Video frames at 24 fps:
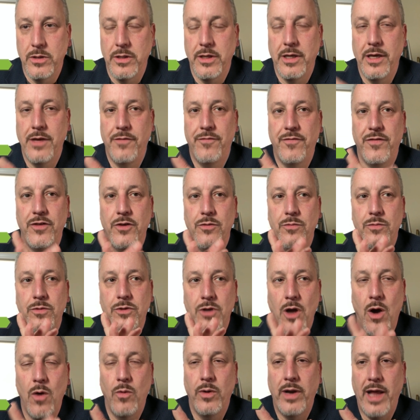If you
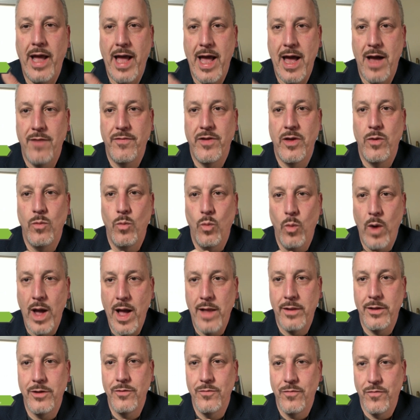don't have a
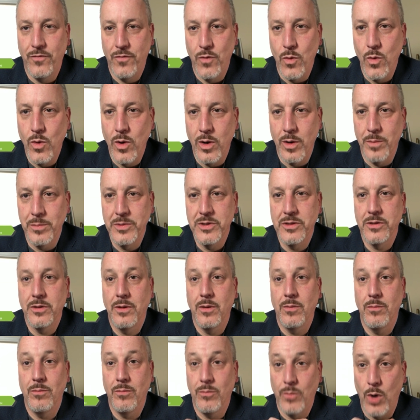well-informed
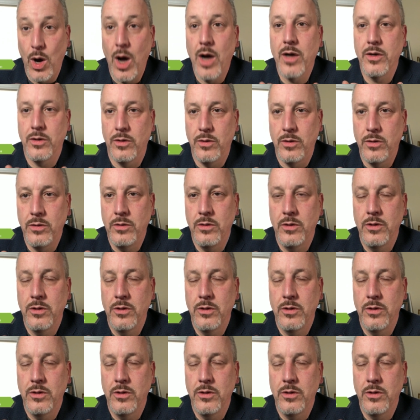model,